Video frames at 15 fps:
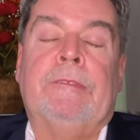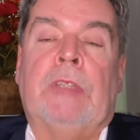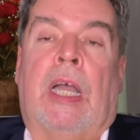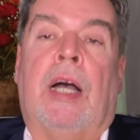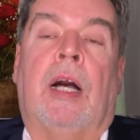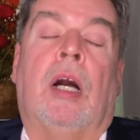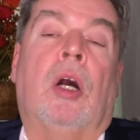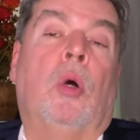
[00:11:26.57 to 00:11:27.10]
I
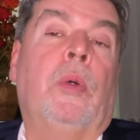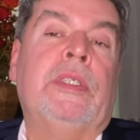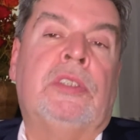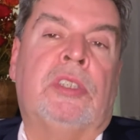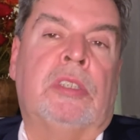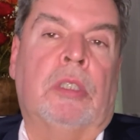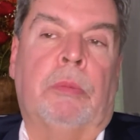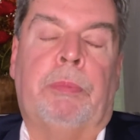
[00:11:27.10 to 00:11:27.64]
always
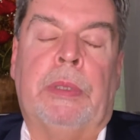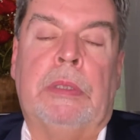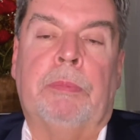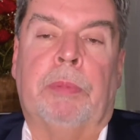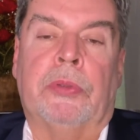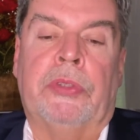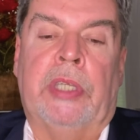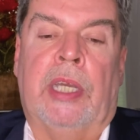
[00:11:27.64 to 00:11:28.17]
tell
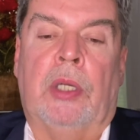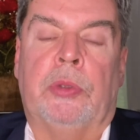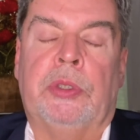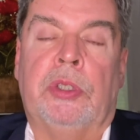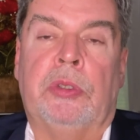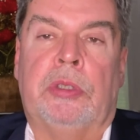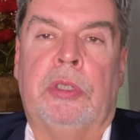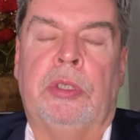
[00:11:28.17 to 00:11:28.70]
people, though,
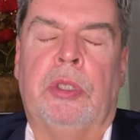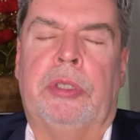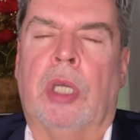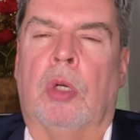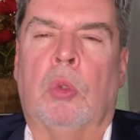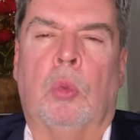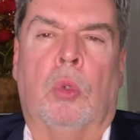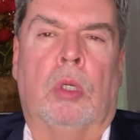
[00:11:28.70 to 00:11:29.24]
you
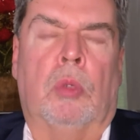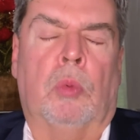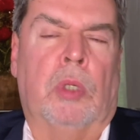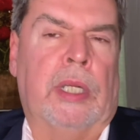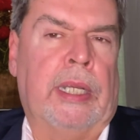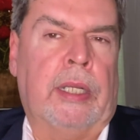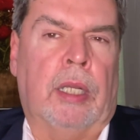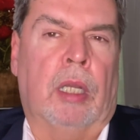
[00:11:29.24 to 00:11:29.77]
don't want what
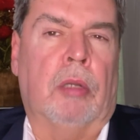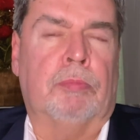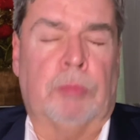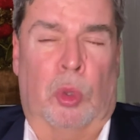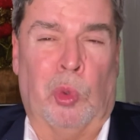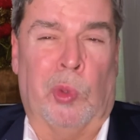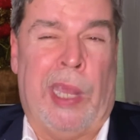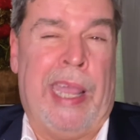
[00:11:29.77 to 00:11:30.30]
I call
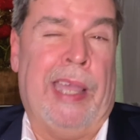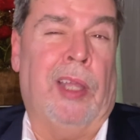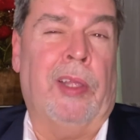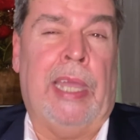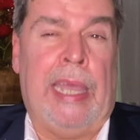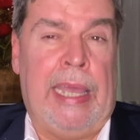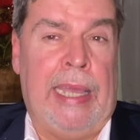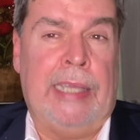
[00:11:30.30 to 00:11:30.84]
morale
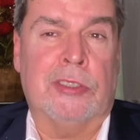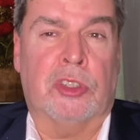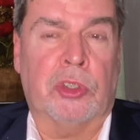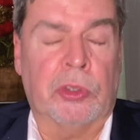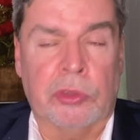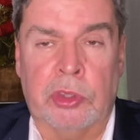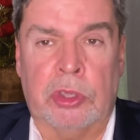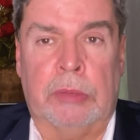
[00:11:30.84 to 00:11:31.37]

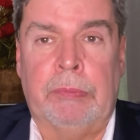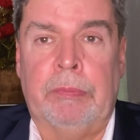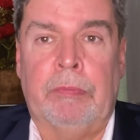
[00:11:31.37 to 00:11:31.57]
hazards,